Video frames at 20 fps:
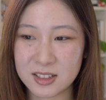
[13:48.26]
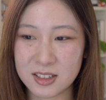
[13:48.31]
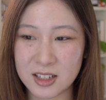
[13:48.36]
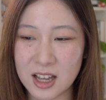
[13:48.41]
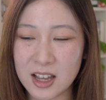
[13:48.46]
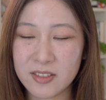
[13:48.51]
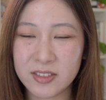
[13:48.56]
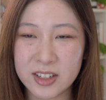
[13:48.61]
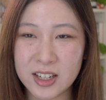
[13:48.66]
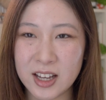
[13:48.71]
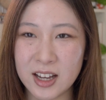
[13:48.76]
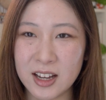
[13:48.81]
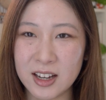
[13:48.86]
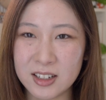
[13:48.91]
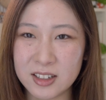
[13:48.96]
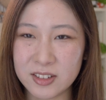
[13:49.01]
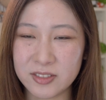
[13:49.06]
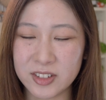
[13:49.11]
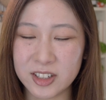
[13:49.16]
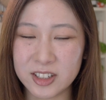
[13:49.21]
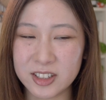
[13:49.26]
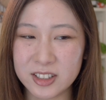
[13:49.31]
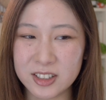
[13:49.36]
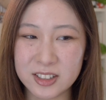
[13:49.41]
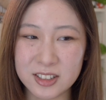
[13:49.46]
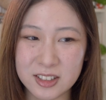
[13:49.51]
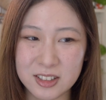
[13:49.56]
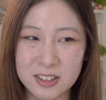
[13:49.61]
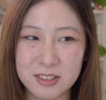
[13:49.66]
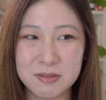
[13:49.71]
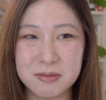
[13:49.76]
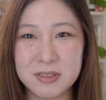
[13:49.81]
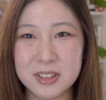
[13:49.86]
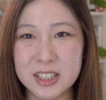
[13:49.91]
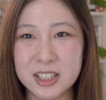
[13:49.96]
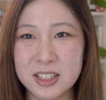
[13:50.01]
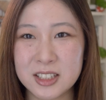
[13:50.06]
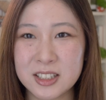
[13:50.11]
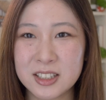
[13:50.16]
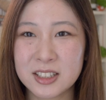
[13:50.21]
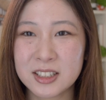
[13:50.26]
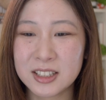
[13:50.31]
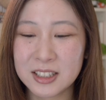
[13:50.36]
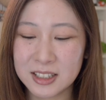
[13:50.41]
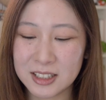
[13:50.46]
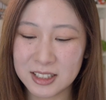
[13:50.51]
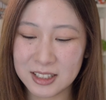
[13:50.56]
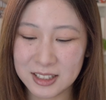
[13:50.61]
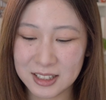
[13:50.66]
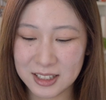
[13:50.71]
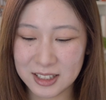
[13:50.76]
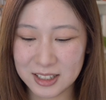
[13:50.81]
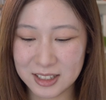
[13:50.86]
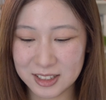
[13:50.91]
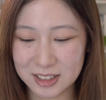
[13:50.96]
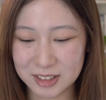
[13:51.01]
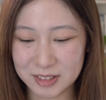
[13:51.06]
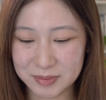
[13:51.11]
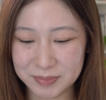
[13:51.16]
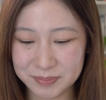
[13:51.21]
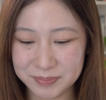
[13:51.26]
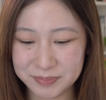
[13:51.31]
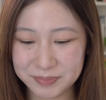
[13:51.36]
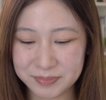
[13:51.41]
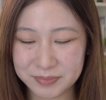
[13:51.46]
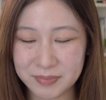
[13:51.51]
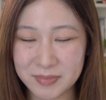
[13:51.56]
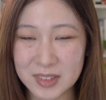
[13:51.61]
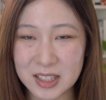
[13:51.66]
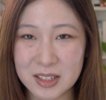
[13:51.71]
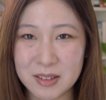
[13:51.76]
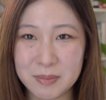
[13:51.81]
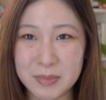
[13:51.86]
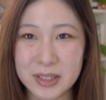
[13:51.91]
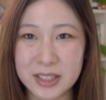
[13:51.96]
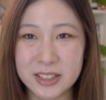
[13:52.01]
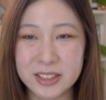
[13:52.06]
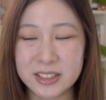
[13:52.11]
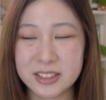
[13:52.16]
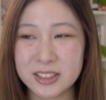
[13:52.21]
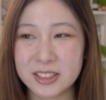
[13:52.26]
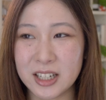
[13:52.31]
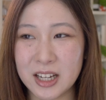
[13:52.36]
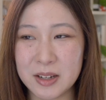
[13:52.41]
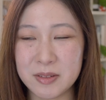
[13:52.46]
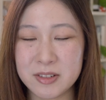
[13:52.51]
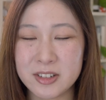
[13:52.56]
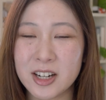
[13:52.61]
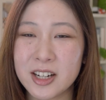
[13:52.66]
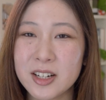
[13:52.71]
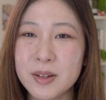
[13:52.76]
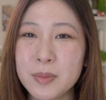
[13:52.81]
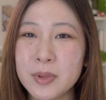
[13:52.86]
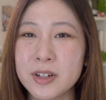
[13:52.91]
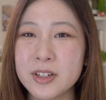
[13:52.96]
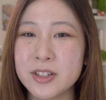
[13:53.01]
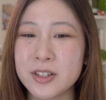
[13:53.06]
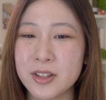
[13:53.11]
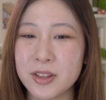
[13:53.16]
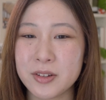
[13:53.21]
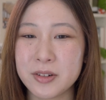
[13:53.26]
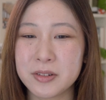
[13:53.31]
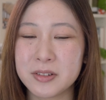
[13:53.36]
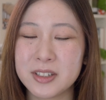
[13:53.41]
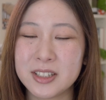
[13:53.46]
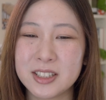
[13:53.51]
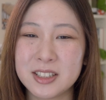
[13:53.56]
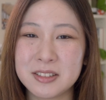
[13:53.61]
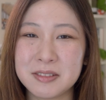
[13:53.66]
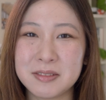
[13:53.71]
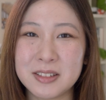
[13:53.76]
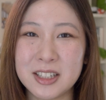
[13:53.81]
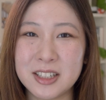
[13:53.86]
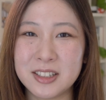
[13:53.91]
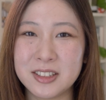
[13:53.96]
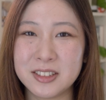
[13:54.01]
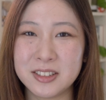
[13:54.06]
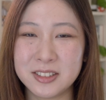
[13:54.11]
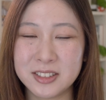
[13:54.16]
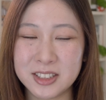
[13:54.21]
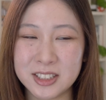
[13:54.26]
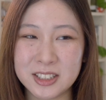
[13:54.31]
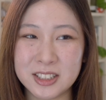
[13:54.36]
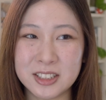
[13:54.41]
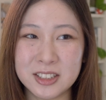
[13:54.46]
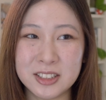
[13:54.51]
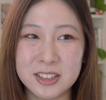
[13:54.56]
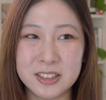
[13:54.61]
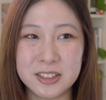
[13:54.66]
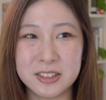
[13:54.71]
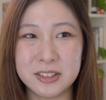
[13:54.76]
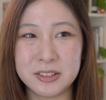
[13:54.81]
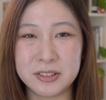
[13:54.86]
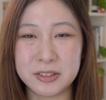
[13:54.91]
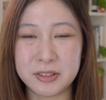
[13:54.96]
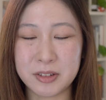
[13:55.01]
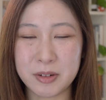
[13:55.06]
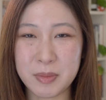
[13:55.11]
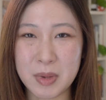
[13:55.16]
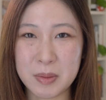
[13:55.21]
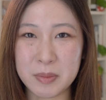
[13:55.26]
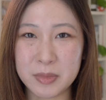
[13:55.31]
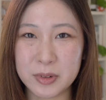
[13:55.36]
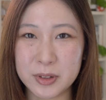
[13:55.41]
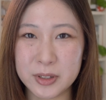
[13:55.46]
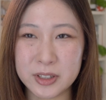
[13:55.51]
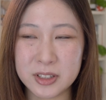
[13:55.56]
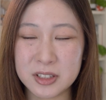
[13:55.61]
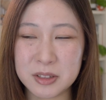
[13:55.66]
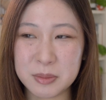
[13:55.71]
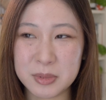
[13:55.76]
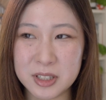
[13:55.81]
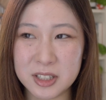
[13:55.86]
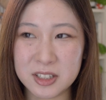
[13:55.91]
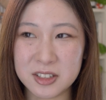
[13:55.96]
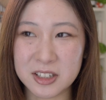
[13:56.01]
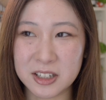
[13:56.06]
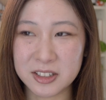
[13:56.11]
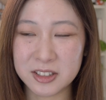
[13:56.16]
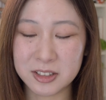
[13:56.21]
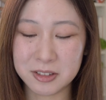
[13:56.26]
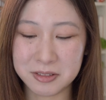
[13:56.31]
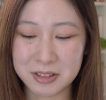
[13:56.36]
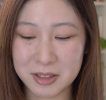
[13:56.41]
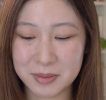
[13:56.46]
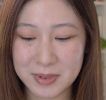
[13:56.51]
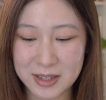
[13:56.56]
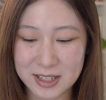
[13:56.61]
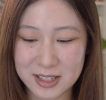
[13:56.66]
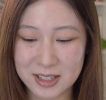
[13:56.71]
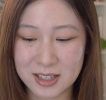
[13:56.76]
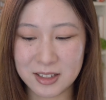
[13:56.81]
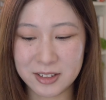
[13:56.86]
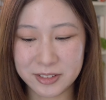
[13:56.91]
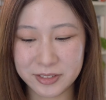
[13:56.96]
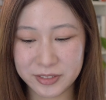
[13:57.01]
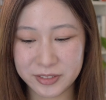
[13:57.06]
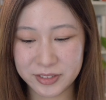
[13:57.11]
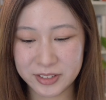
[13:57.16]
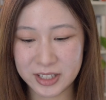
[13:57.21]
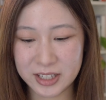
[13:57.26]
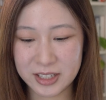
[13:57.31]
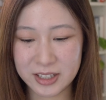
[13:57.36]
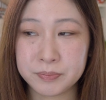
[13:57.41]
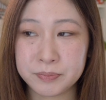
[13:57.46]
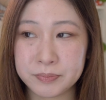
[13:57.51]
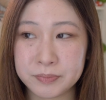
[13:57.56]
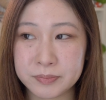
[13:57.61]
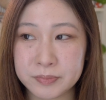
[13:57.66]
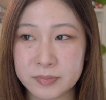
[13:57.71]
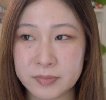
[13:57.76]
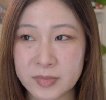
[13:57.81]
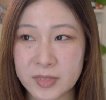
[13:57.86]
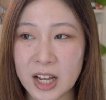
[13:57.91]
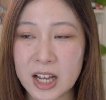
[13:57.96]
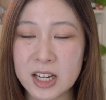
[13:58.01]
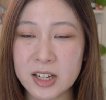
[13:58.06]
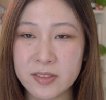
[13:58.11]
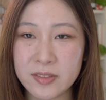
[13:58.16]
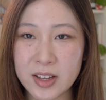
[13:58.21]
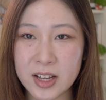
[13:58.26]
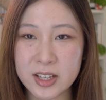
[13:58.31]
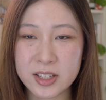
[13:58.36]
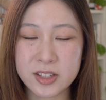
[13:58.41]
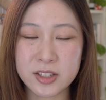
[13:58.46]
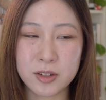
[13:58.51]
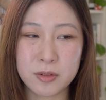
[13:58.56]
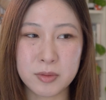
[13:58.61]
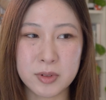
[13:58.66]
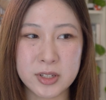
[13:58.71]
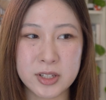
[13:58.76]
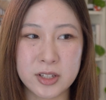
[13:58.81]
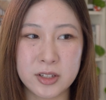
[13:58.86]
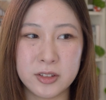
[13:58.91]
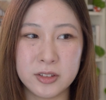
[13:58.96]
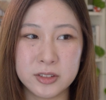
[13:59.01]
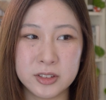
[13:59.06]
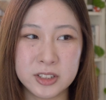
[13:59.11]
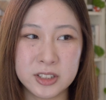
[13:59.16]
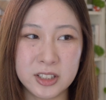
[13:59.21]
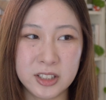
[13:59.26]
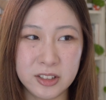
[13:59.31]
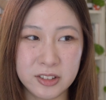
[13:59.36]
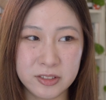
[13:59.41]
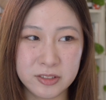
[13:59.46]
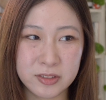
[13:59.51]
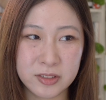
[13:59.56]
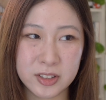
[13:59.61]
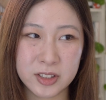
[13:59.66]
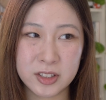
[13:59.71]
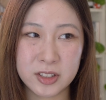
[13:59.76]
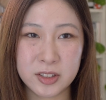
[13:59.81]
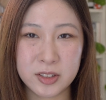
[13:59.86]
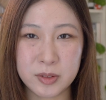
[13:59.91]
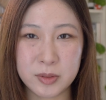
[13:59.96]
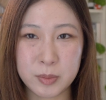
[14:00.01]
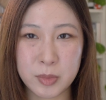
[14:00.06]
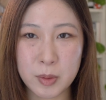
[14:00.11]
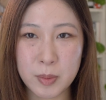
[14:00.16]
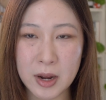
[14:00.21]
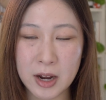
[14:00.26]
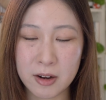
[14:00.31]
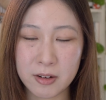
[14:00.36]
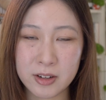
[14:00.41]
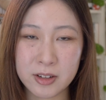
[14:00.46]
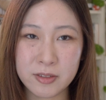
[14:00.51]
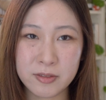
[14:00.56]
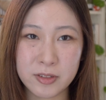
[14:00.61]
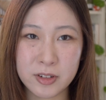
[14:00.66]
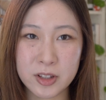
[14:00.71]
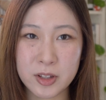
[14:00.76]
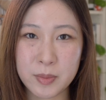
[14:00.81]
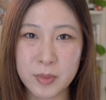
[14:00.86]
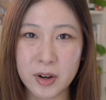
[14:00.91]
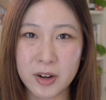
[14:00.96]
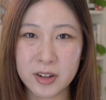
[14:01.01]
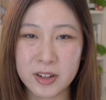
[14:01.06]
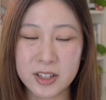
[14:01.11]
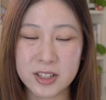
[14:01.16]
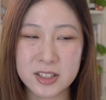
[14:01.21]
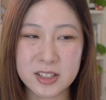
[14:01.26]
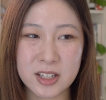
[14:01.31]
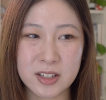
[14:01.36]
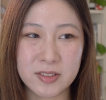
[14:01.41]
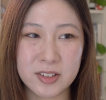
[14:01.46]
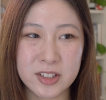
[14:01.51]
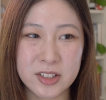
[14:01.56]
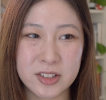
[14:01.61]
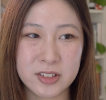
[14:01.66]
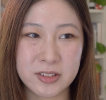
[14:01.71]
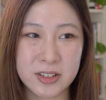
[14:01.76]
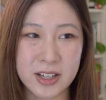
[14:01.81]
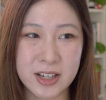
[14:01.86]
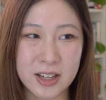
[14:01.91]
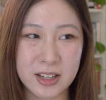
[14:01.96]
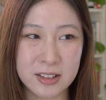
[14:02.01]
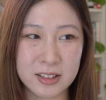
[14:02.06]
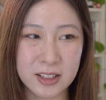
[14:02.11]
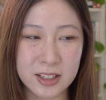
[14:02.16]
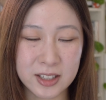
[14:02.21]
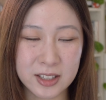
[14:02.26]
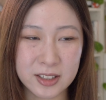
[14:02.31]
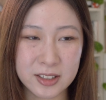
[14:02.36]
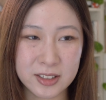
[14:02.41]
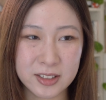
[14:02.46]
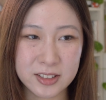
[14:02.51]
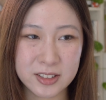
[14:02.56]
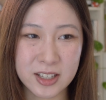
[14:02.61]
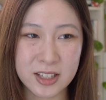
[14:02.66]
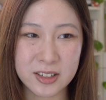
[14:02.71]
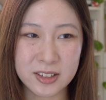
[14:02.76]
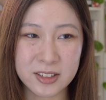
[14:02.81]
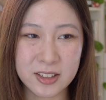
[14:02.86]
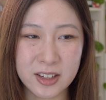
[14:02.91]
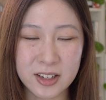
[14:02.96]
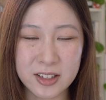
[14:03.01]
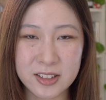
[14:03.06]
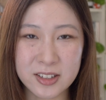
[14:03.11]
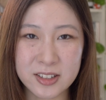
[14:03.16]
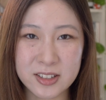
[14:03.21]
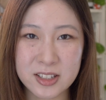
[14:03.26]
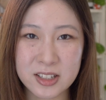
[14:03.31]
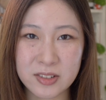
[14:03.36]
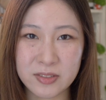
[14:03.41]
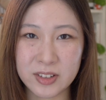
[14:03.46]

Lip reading: haven't had a very good week. But I'm trying to push through it while still remembering to be gentle with myself. Kind of as a result of preparing for the markets, I've also had like a tendonitis